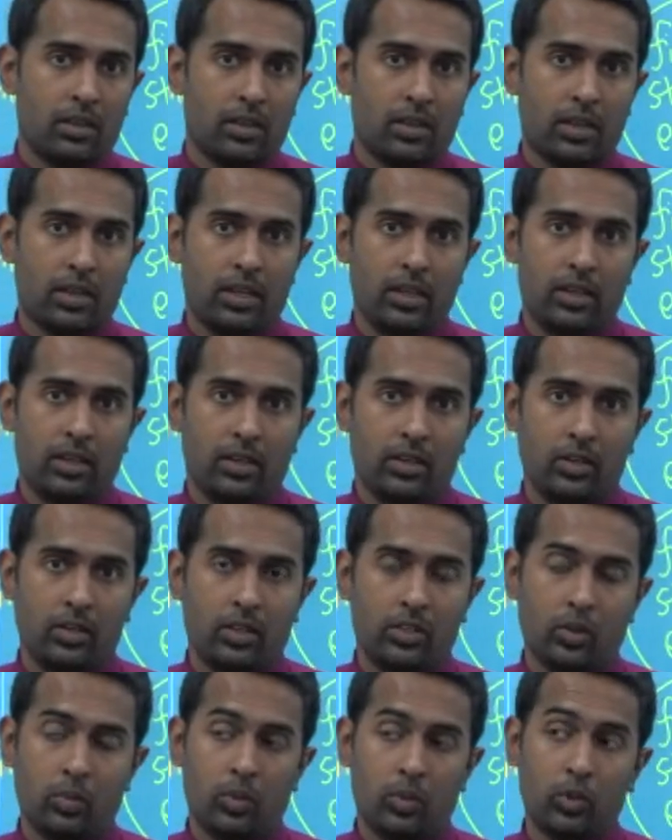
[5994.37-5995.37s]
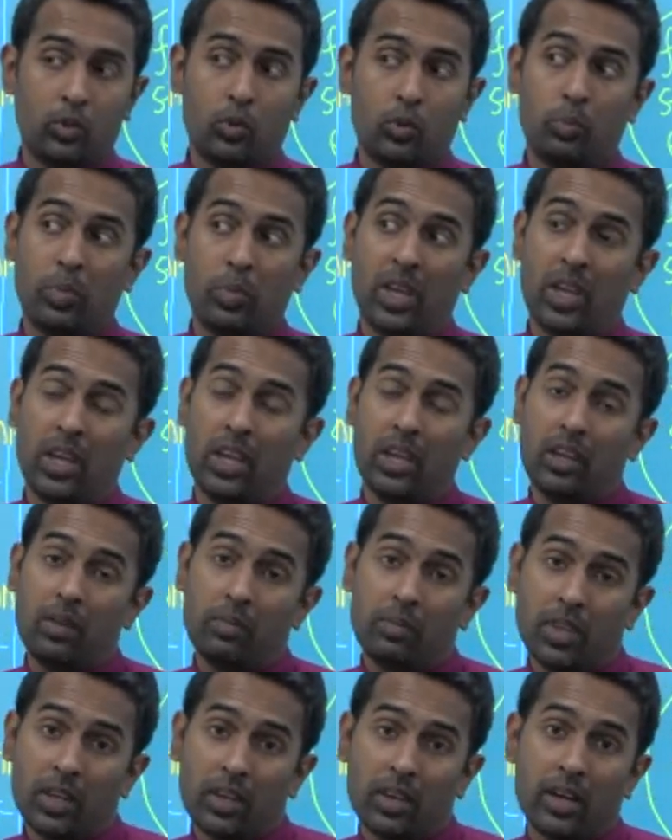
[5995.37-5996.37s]
Right? You're supposed to pay
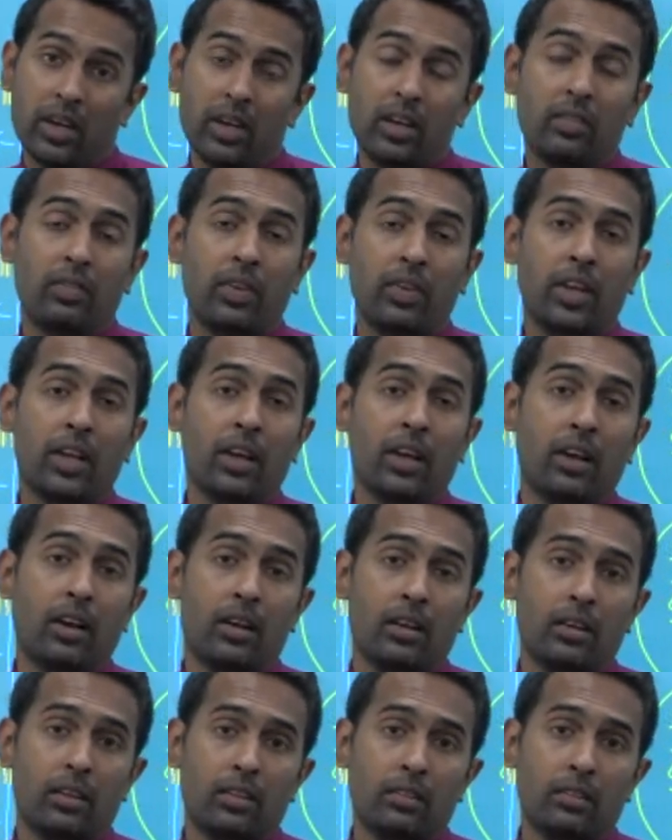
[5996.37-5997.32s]
him the credit figure.